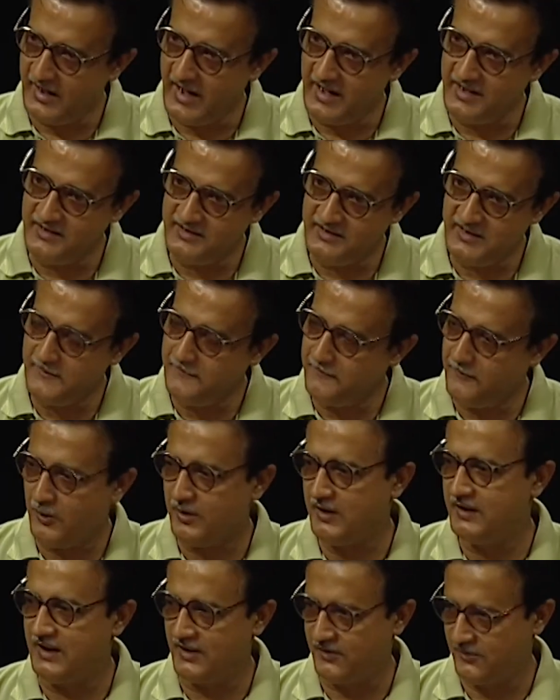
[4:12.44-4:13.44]

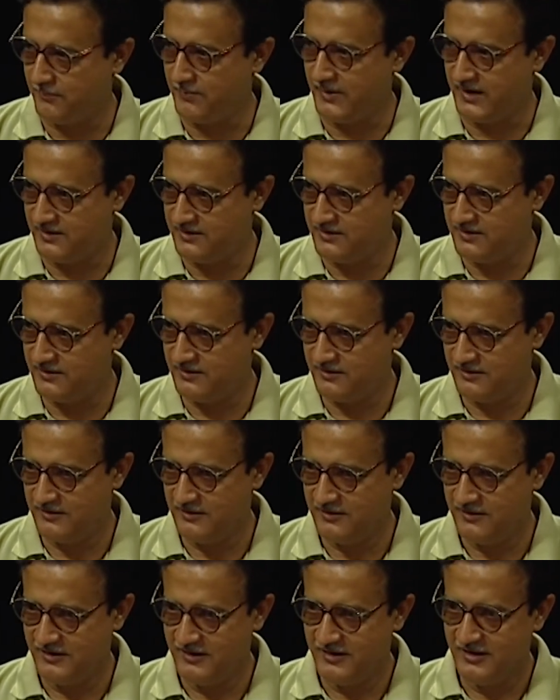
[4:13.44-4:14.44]
anti-foreign aspect
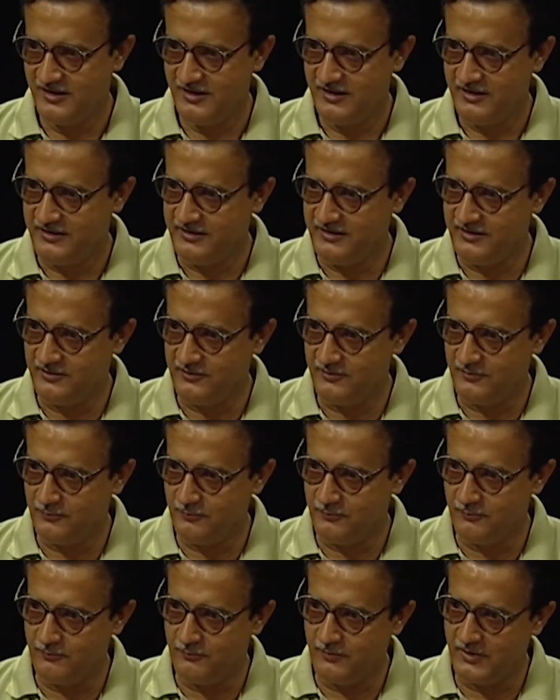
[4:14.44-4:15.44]

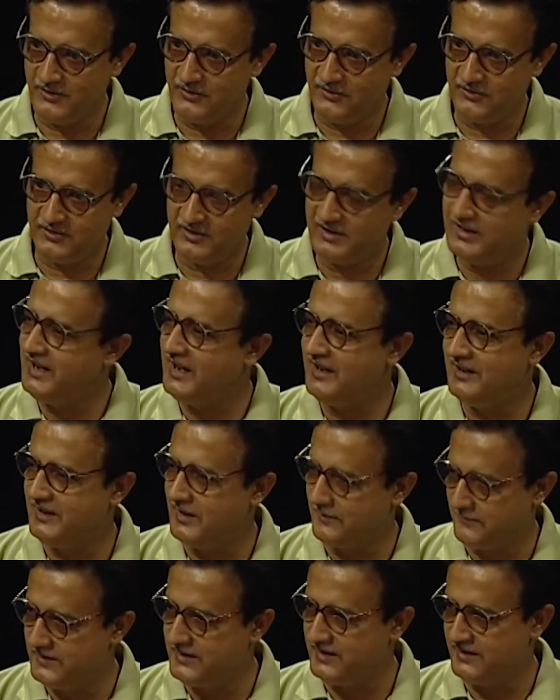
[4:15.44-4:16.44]
was clearly
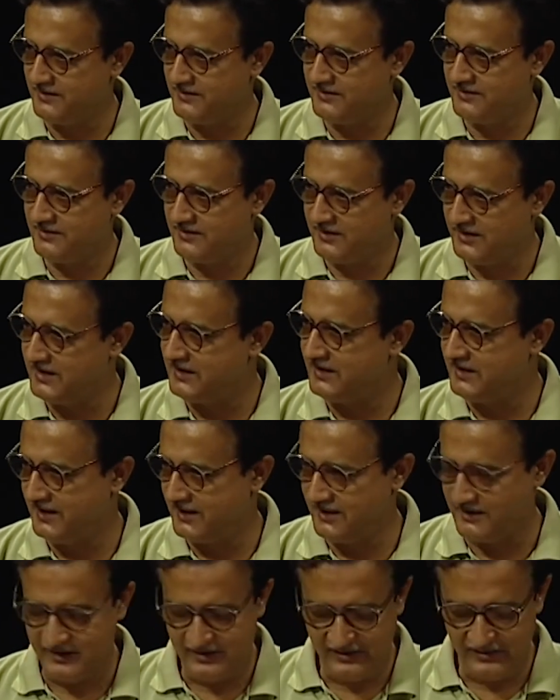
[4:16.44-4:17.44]
evident in
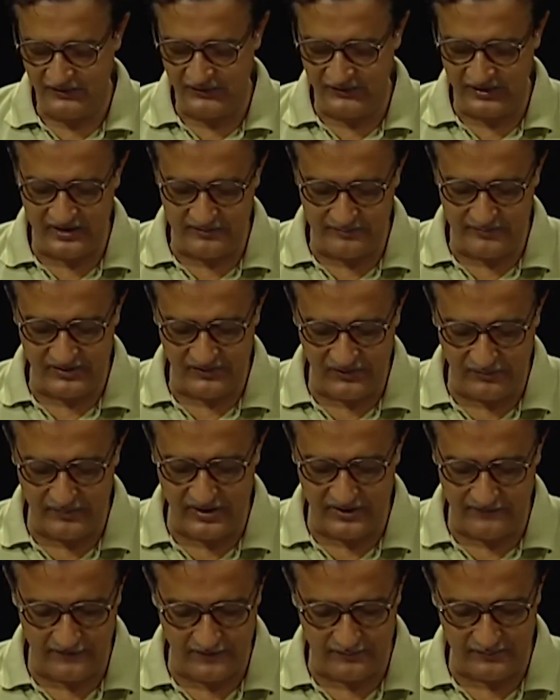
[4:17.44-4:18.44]
their statements
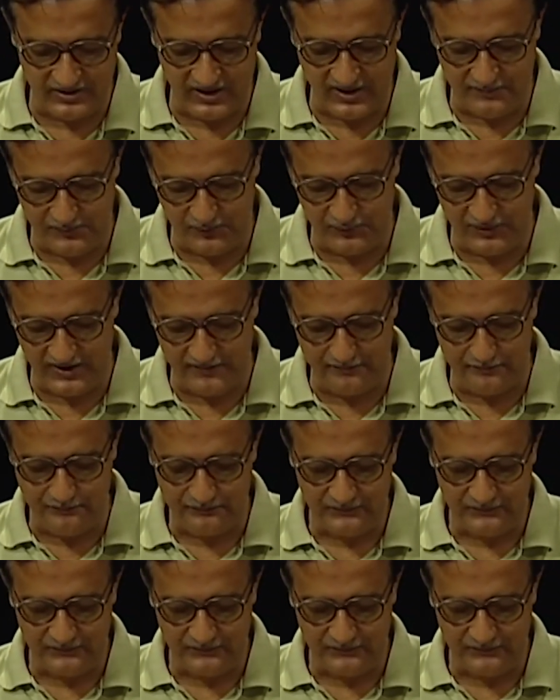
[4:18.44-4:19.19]
made from time to time.